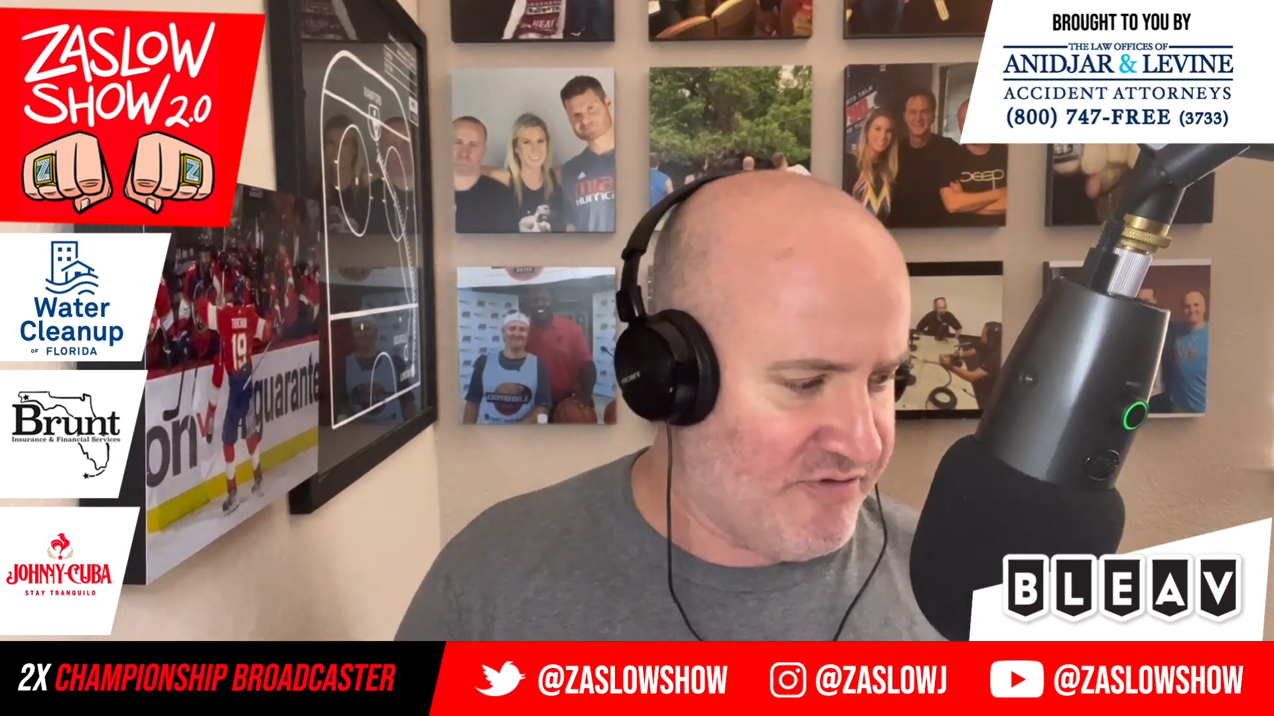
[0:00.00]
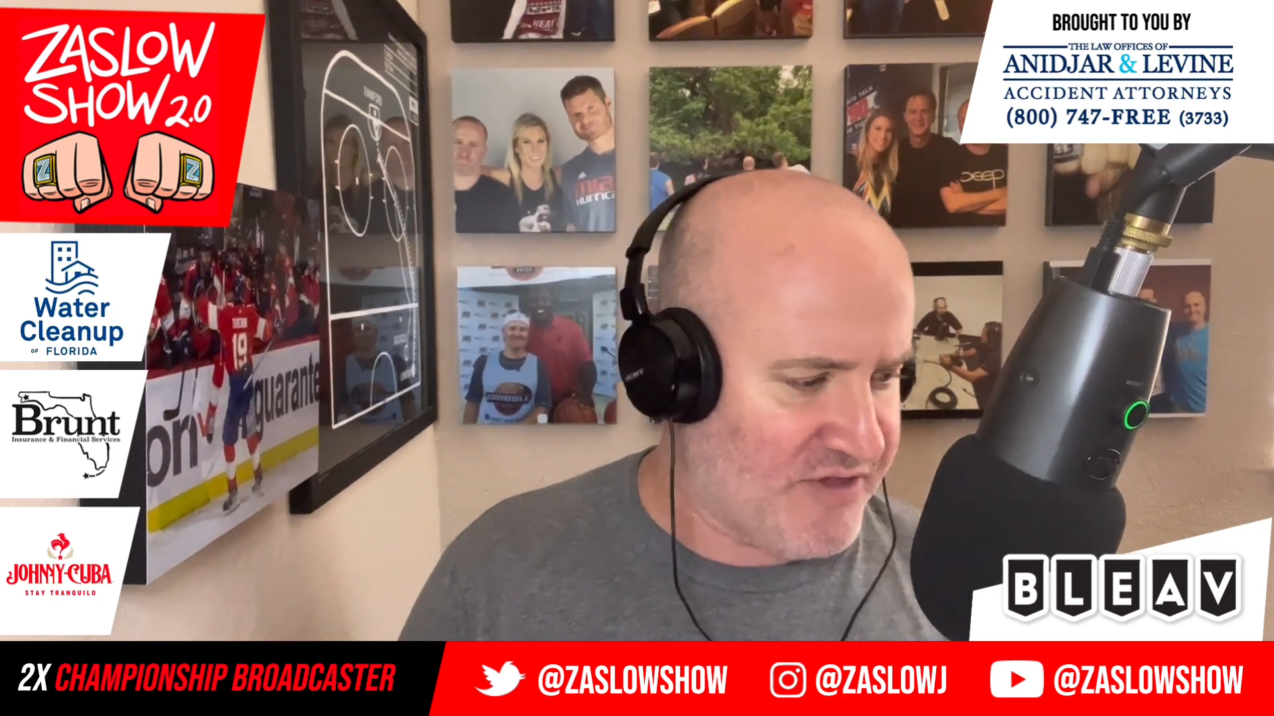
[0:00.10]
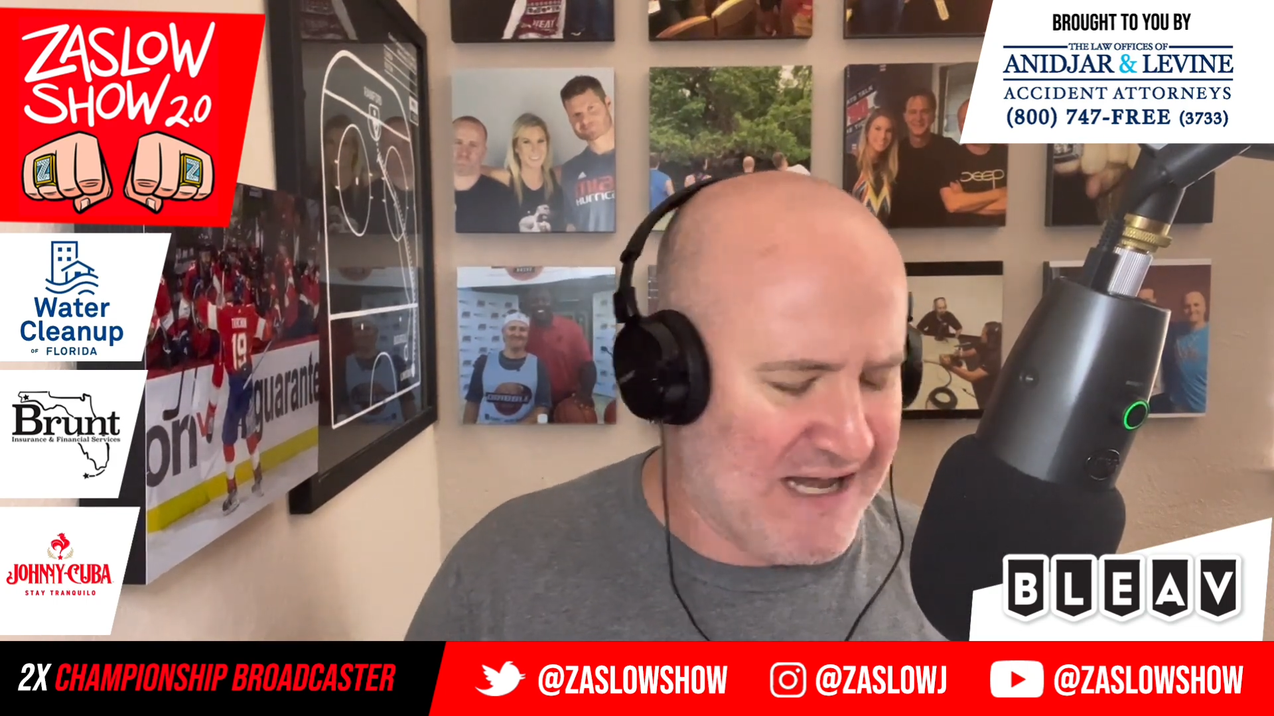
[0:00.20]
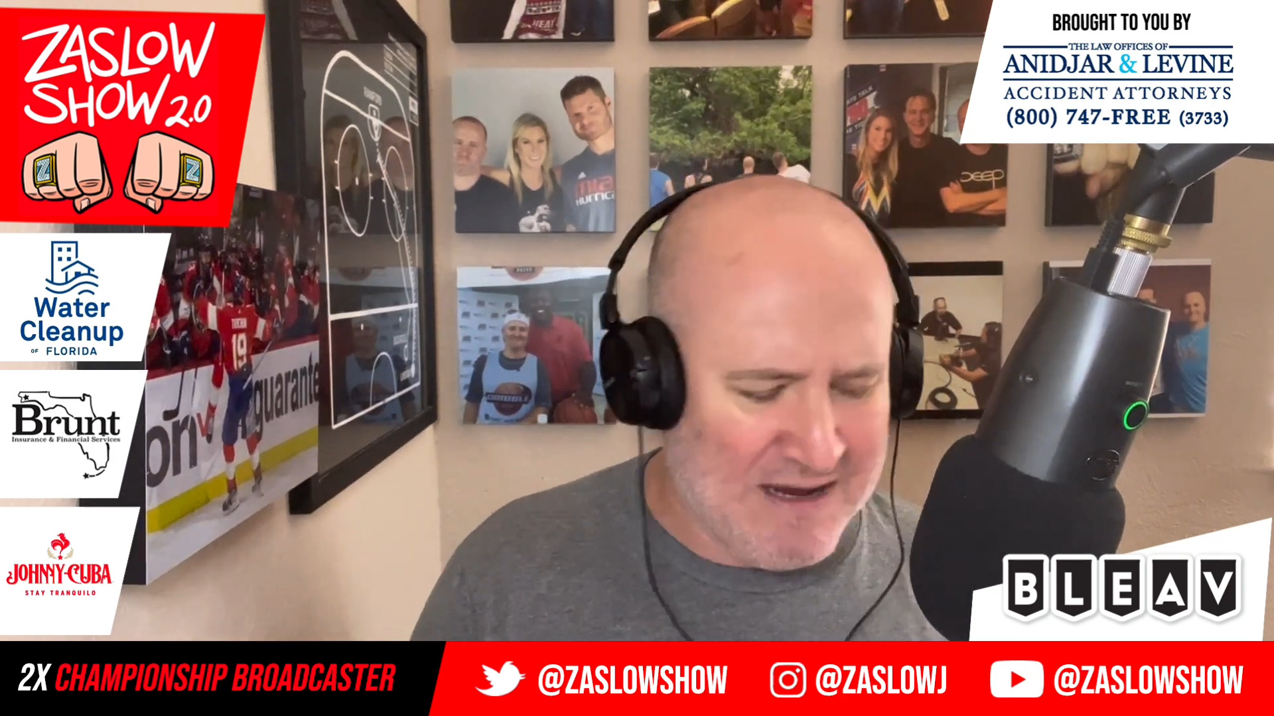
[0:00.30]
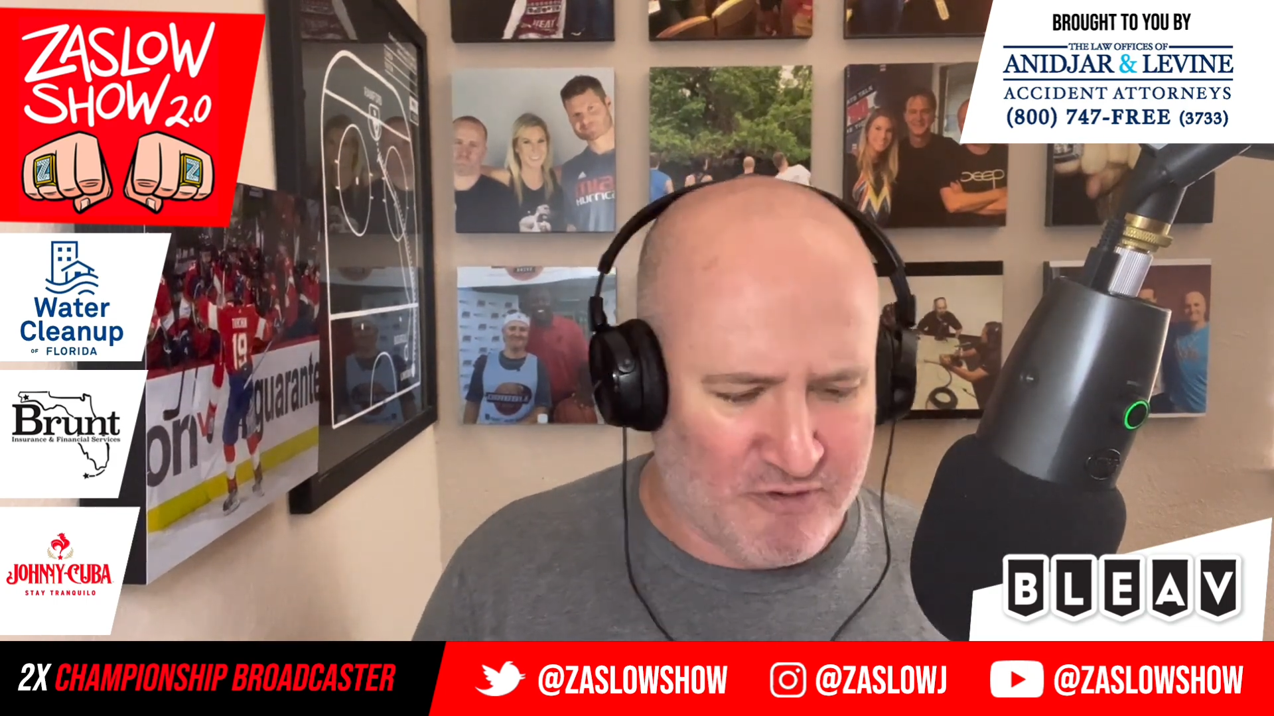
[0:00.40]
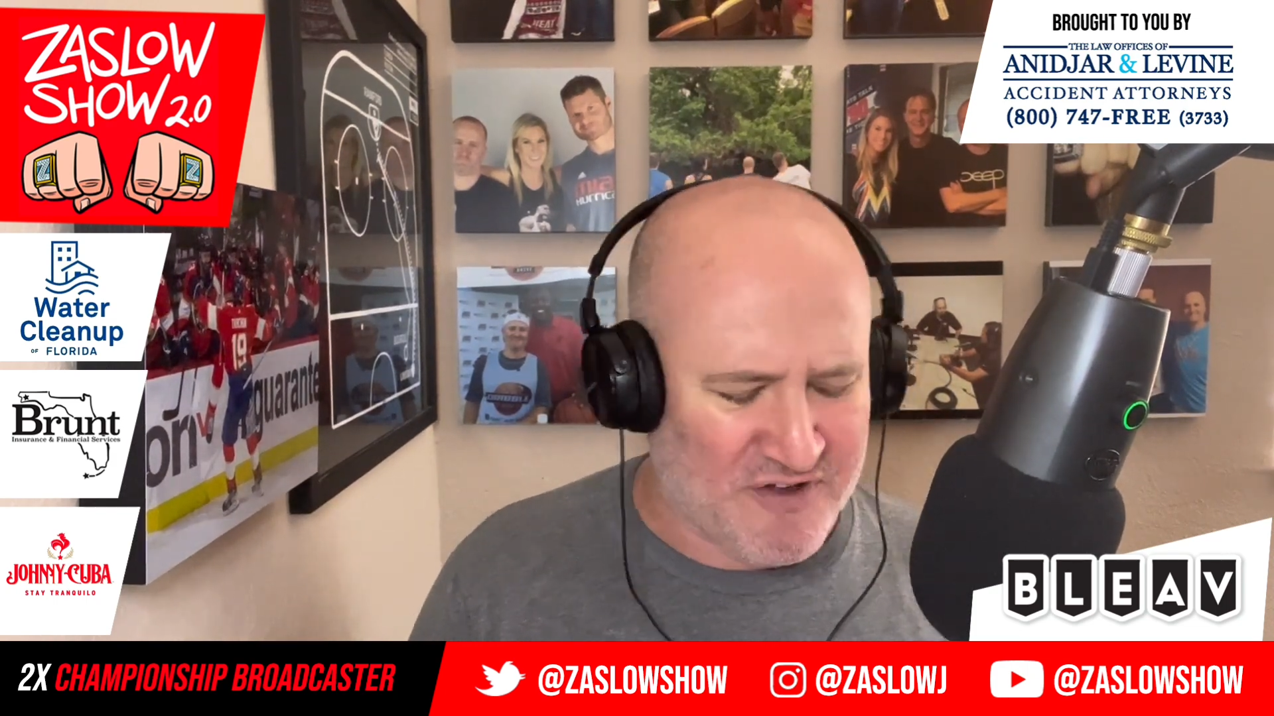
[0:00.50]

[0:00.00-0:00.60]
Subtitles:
the knee was